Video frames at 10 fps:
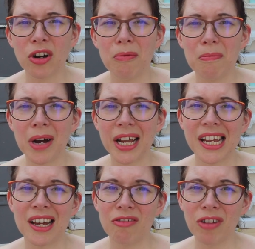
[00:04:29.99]
on
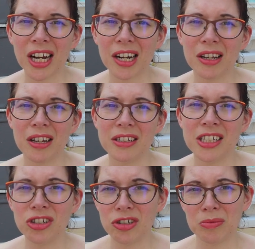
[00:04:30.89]
my regular
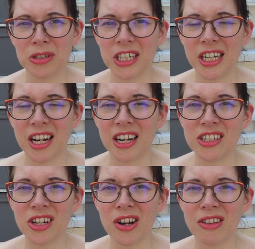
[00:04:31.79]
digital machine and I
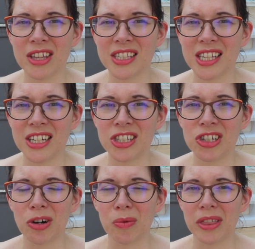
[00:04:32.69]
don't know if that's gonna
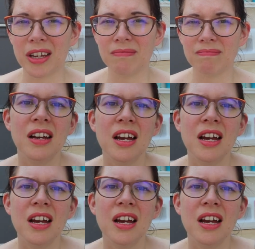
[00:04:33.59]
struggle with that.